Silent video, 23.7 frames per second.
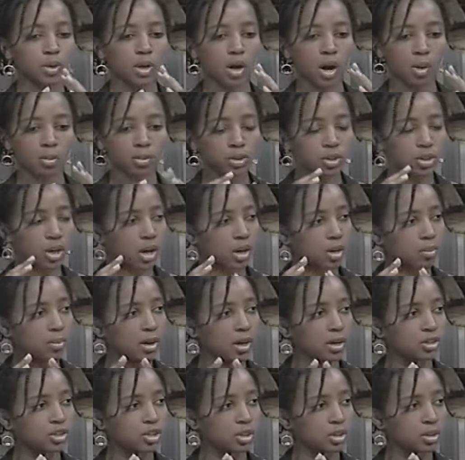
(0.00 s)
we always talk
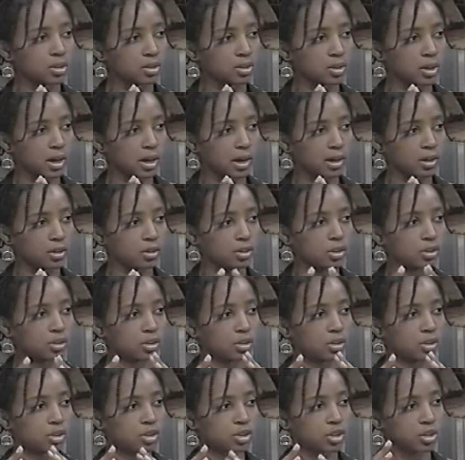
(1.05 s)
about genocide and
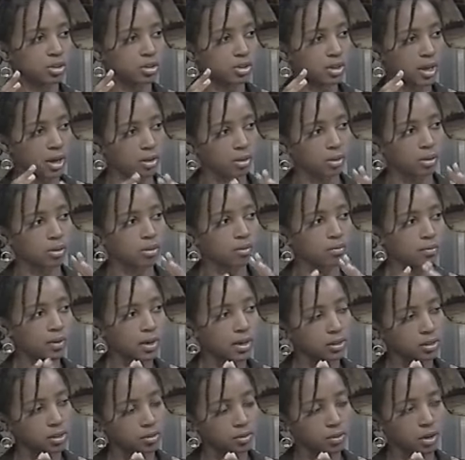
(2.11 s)
the genocidal
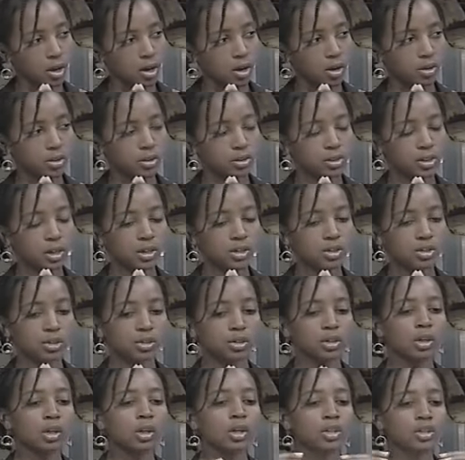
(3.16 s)
effects of
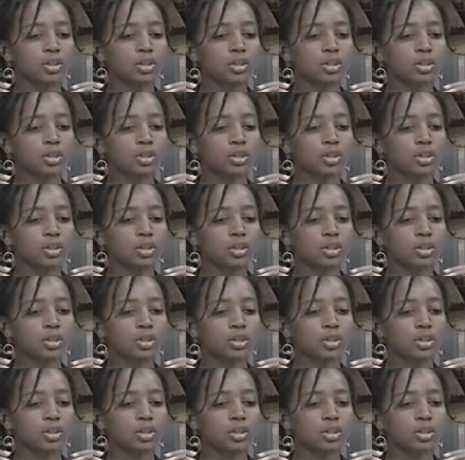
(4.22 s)
colonization.